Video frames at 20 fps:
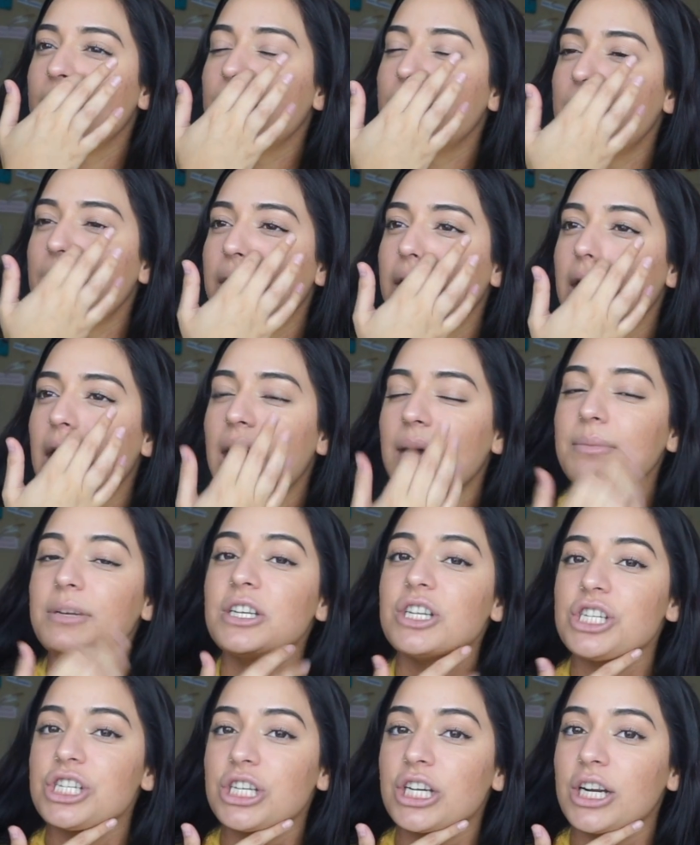I'm
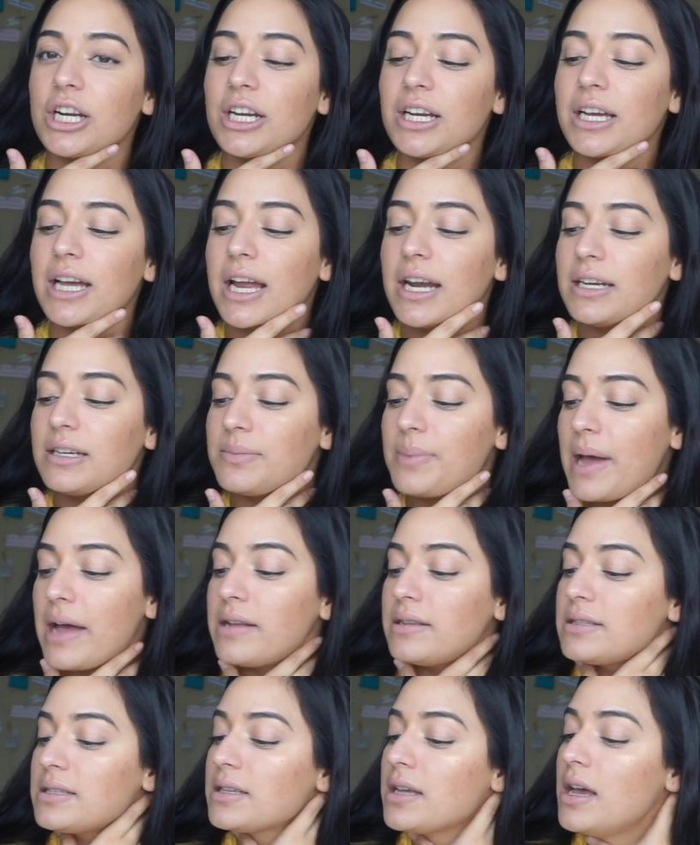not sure. It kind of
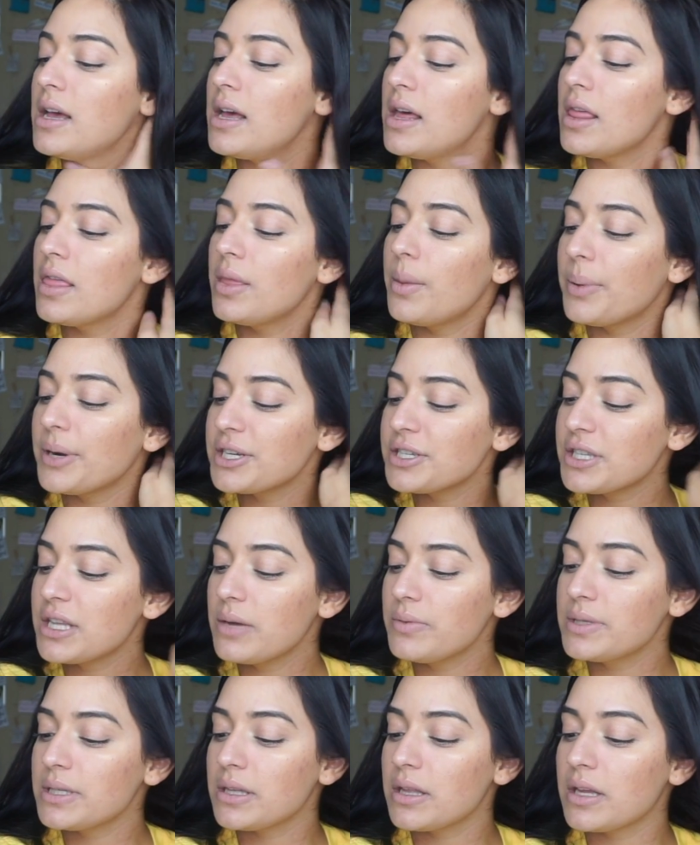depends. The person
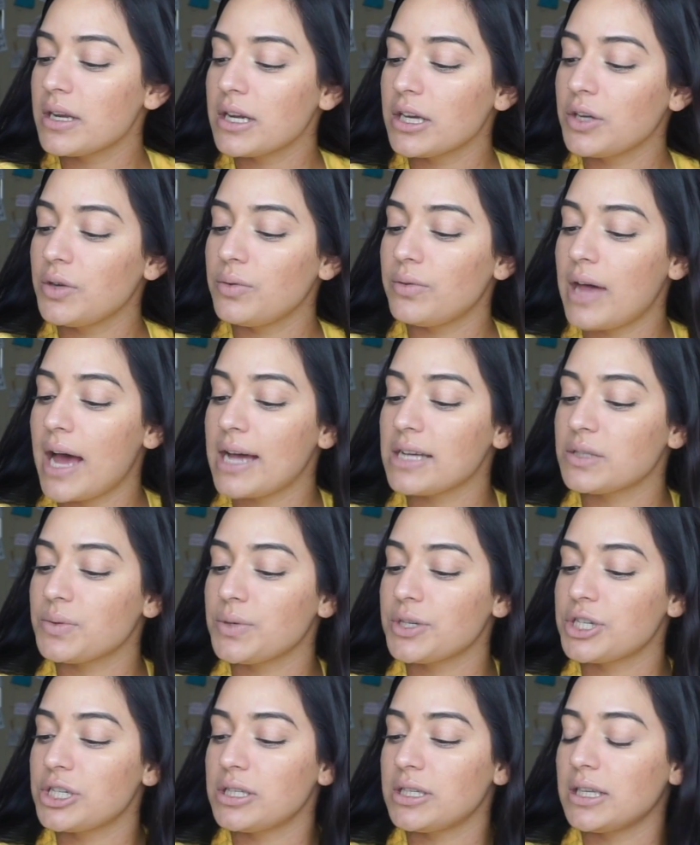that was in the NICU last
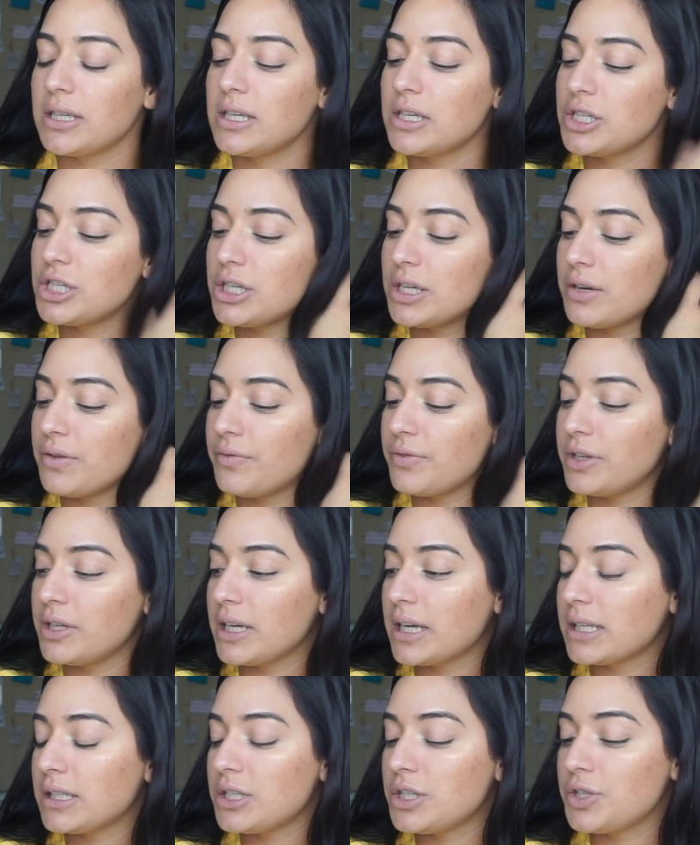week, she said that she didn't
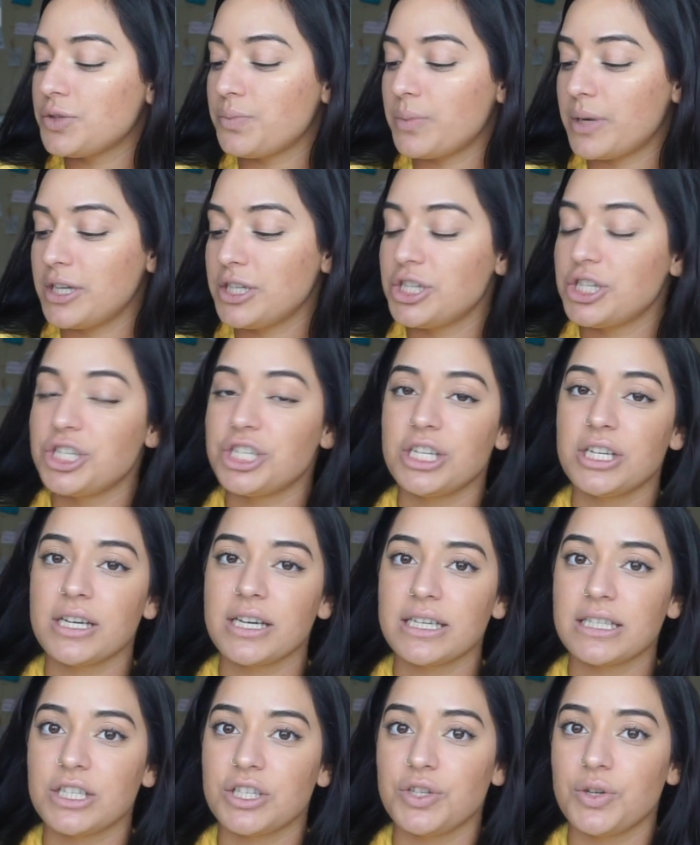really get to do much, and she didn't
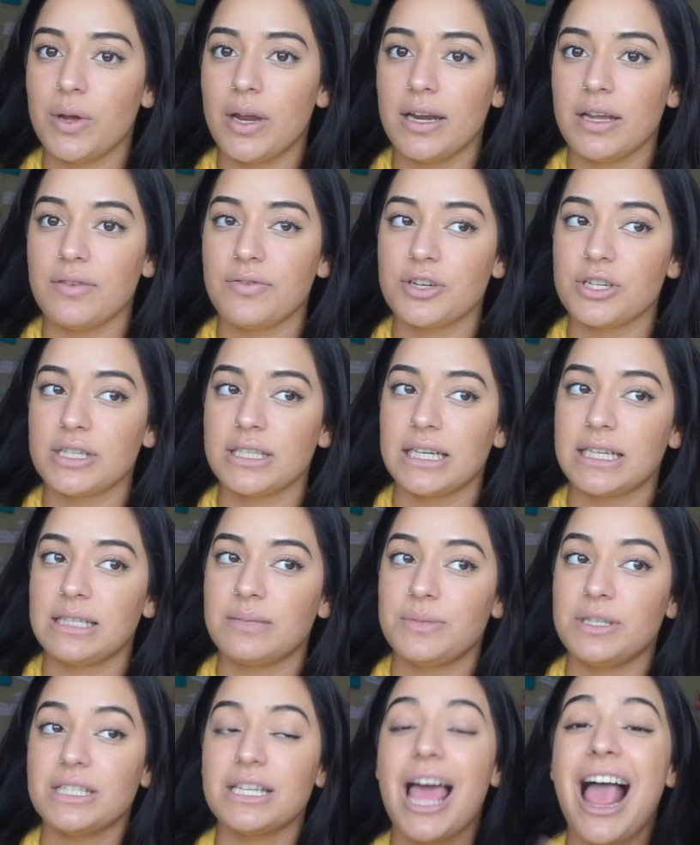get to do any of her
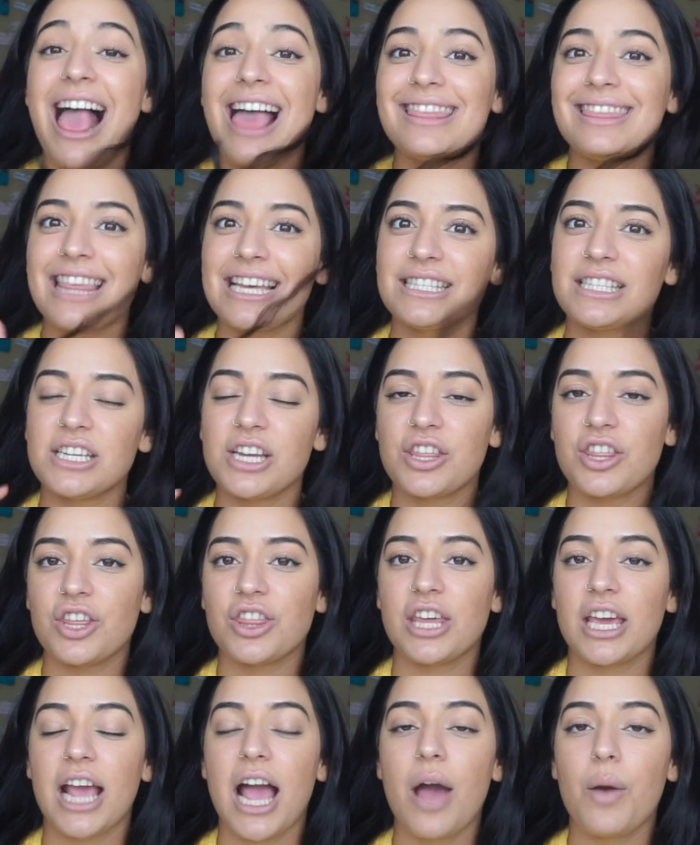assessments. That's another
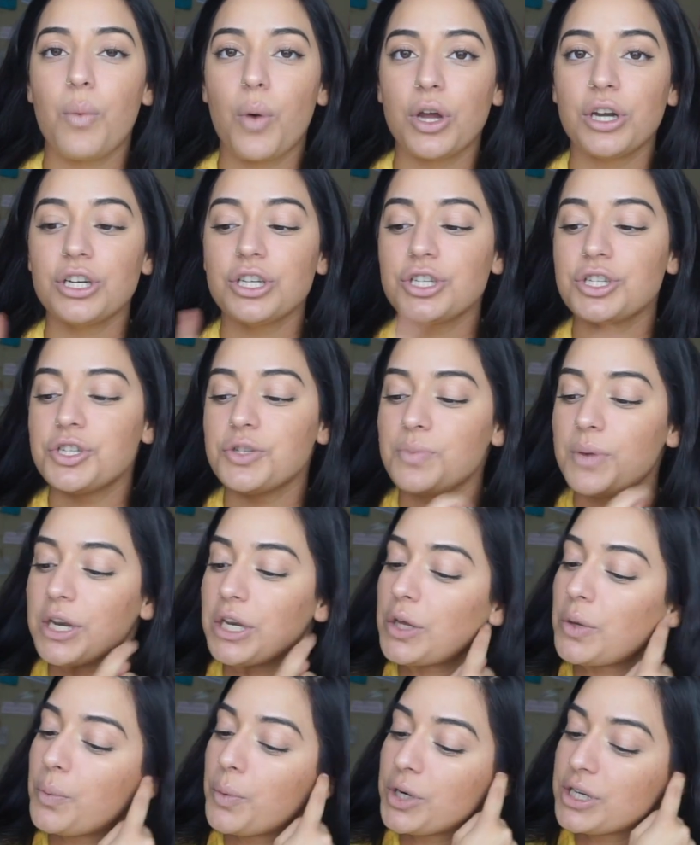thing. I wanted to do my
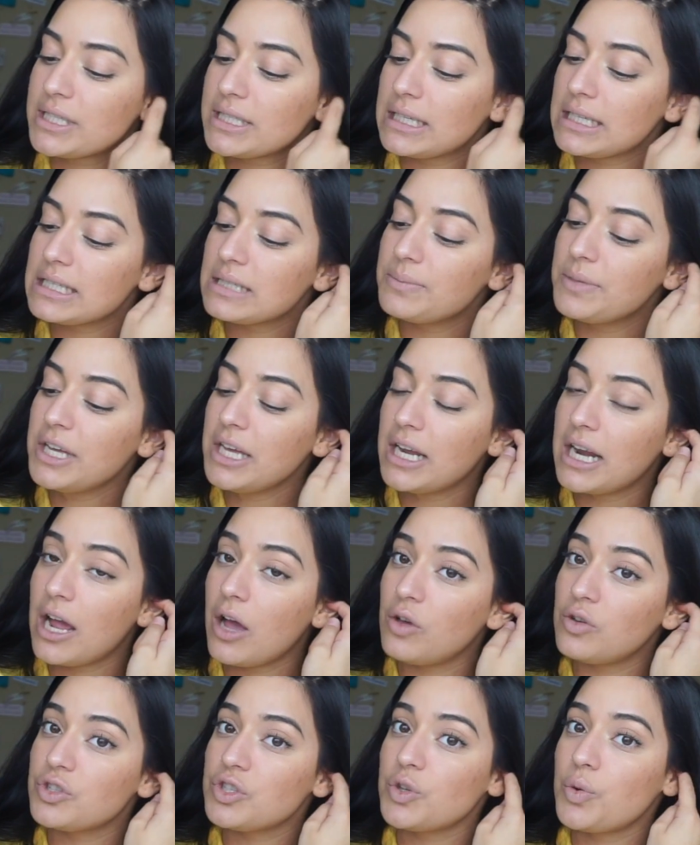newborn assessment, and I
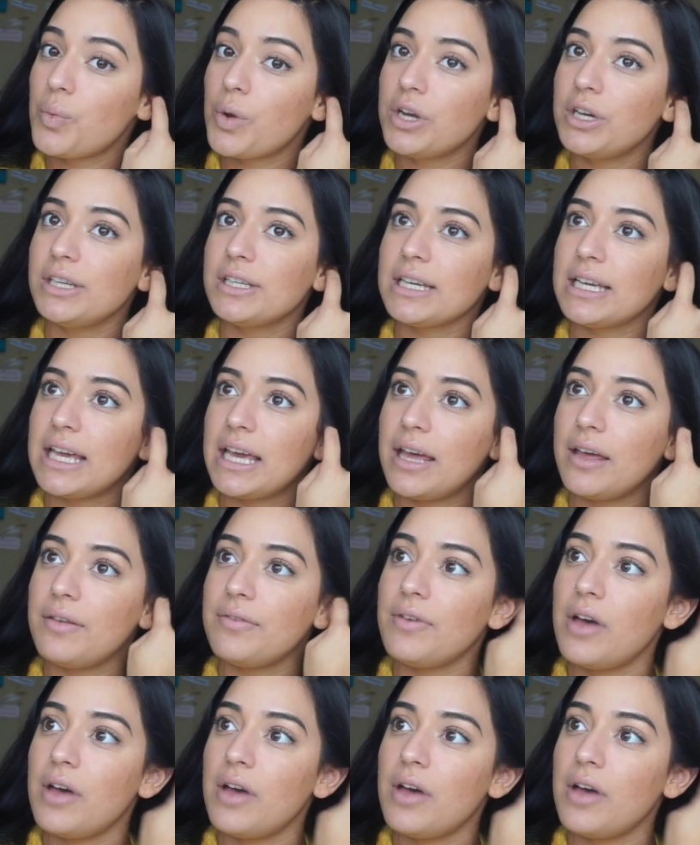also wanted to give